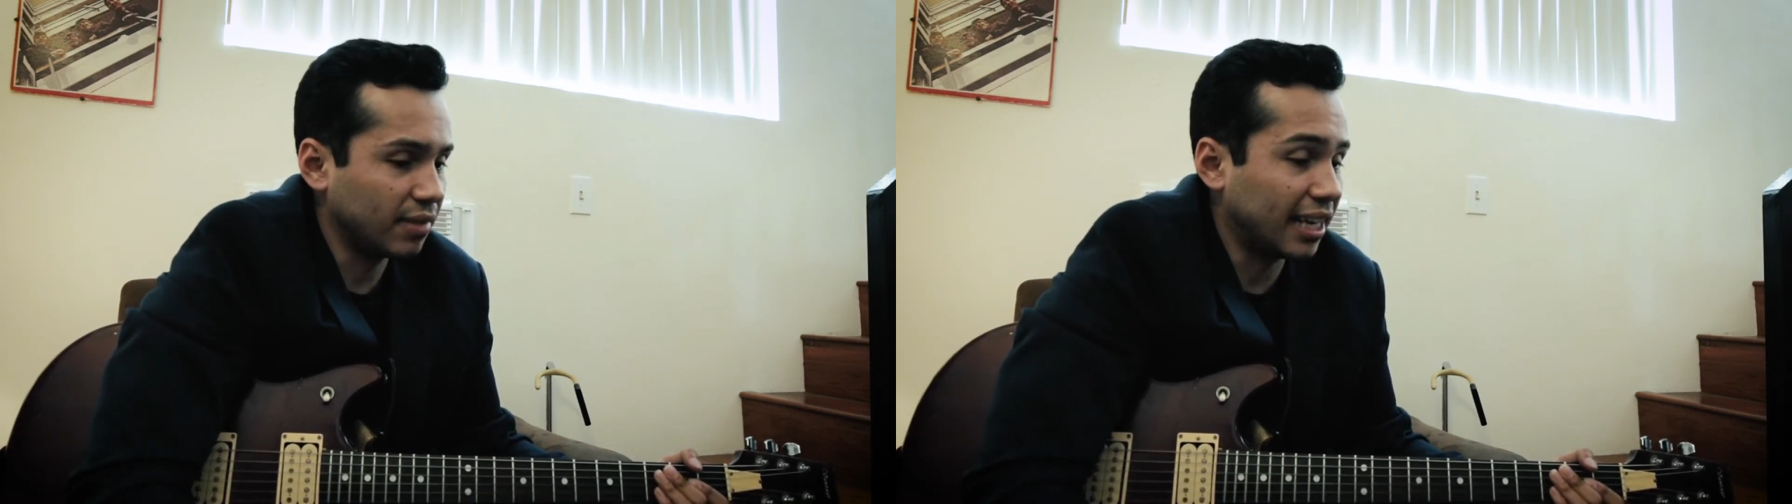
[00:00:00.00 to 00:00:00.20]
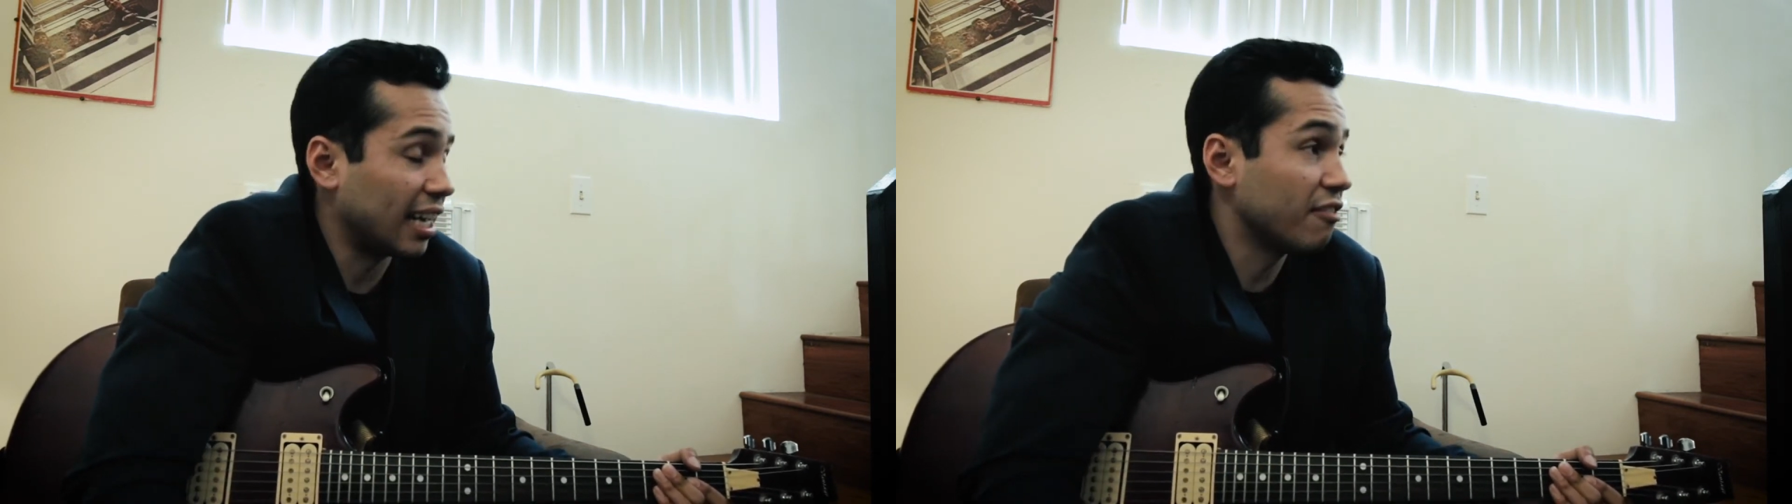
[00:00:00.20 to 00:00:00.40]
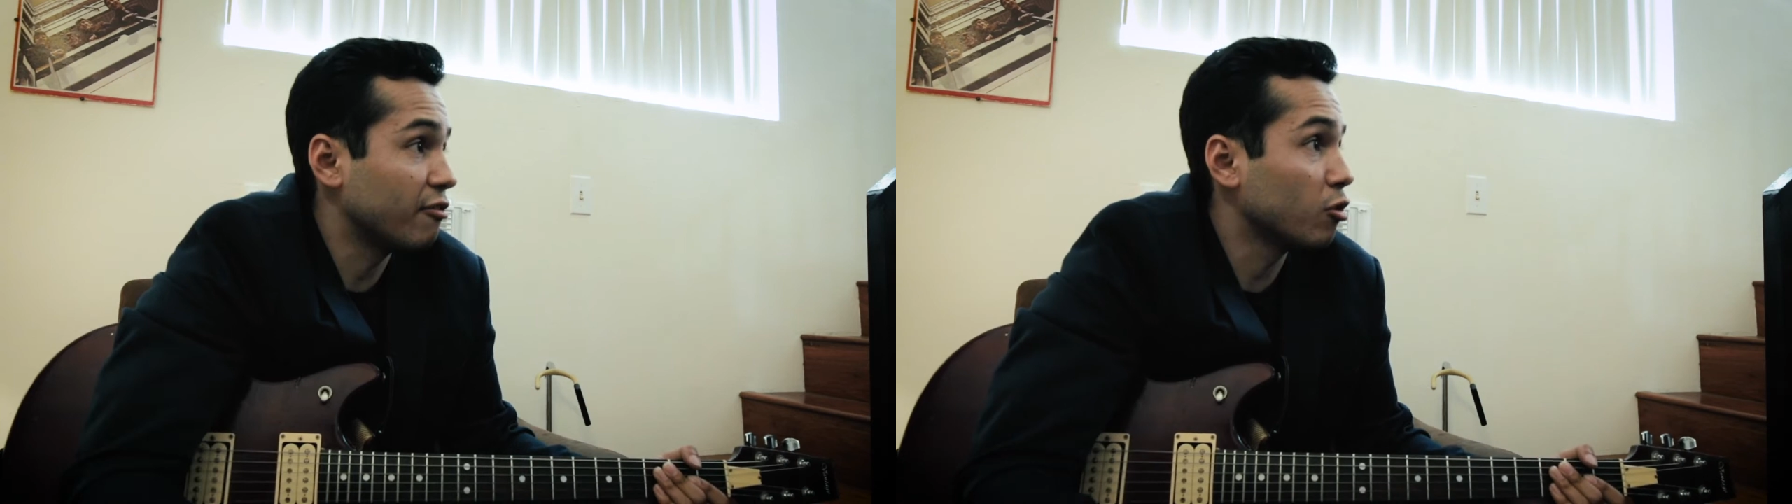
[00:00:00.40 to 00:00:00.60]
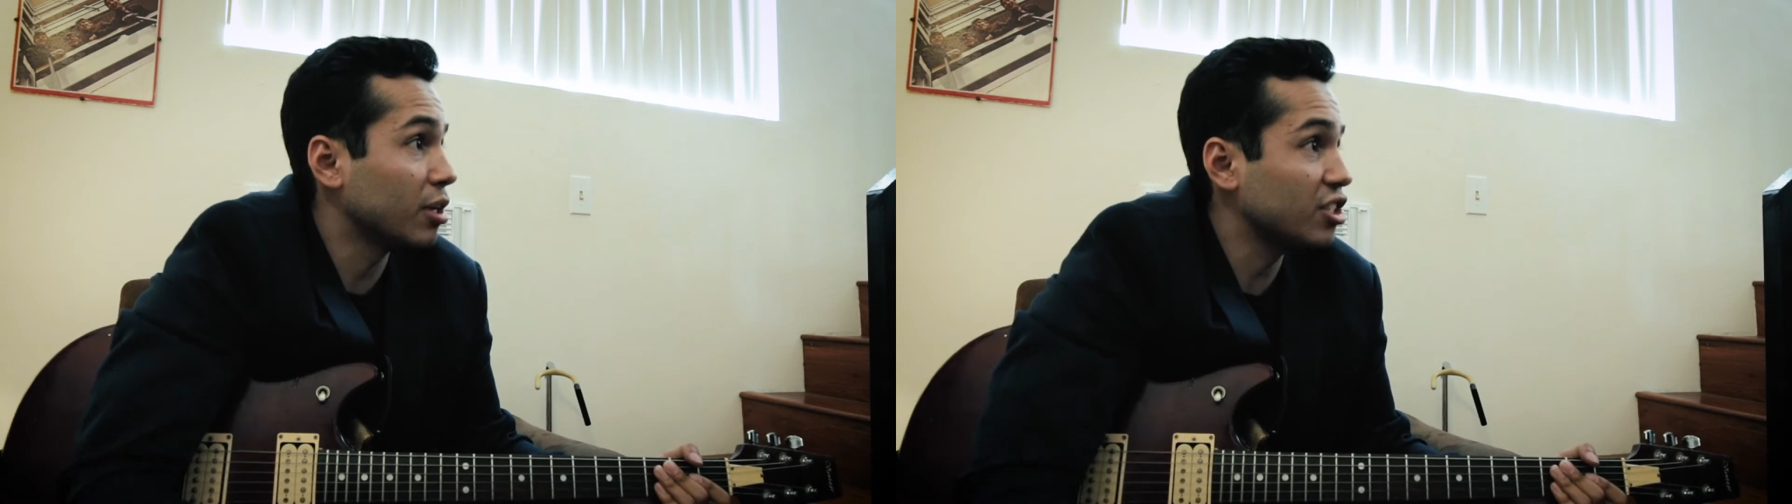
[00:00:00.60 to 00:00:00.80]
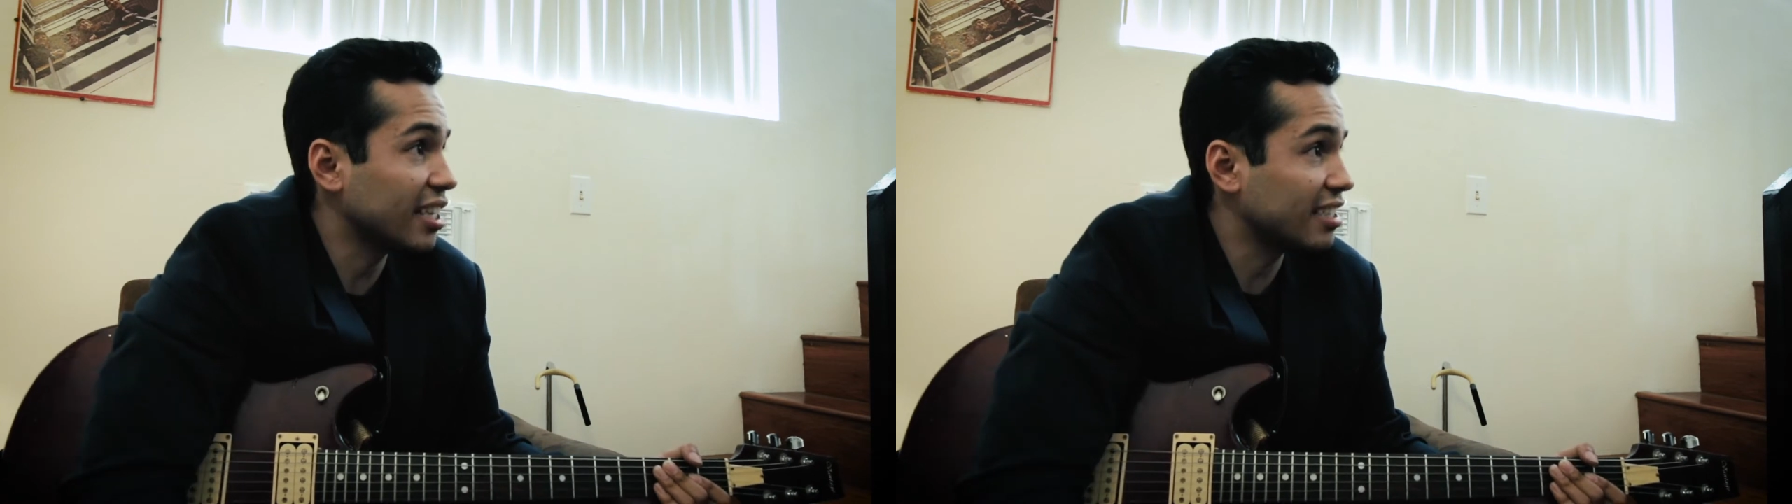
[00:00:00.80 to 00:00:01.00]
And I didn't feel
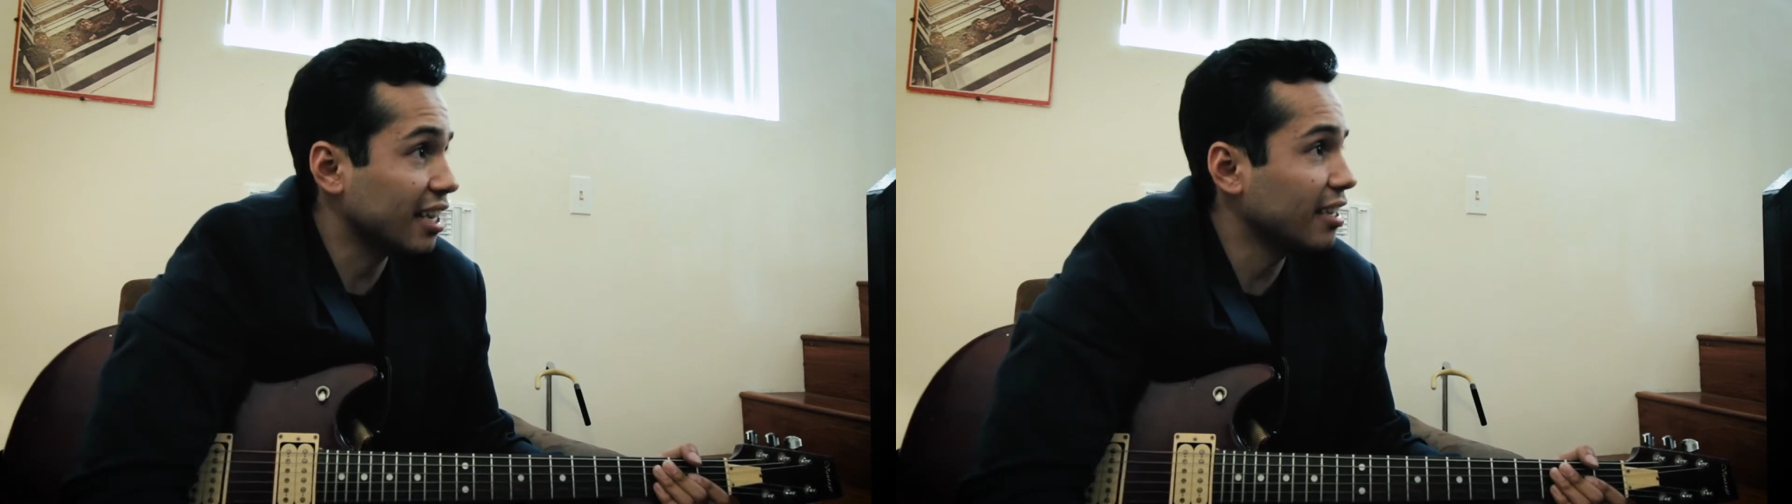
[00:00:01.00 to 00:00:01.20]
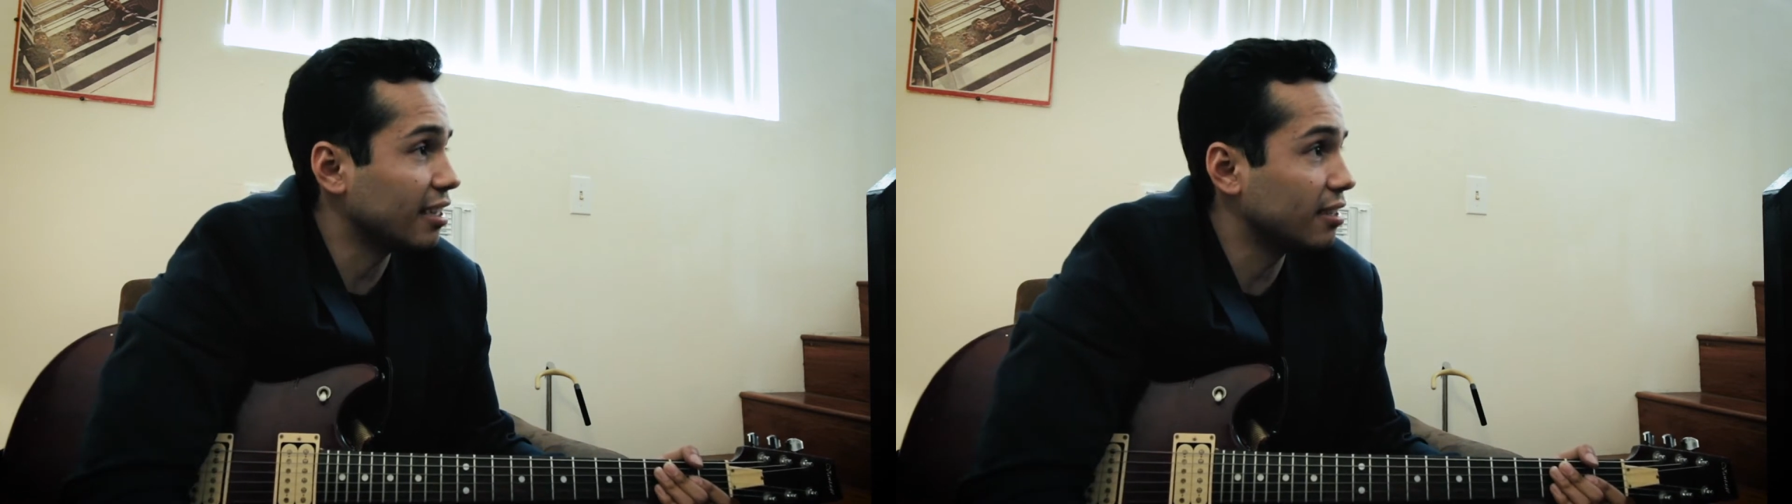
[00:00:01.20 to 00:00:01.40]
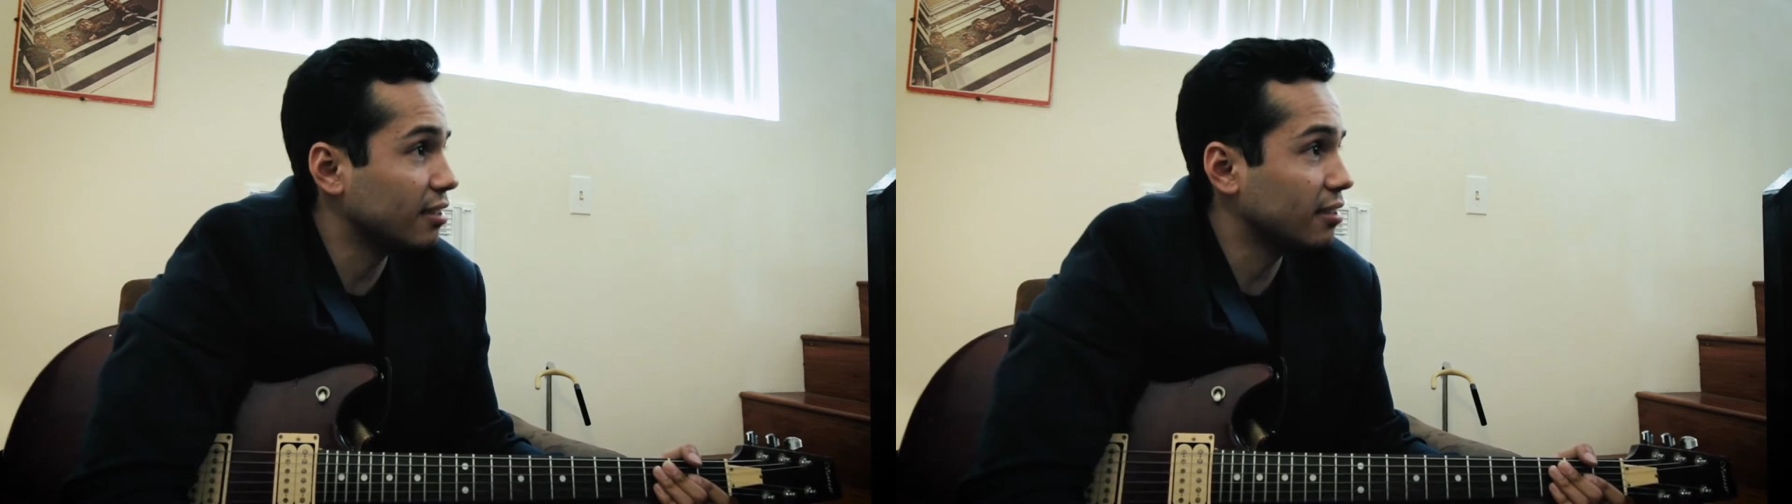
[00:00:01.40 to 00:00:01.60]
much like dying.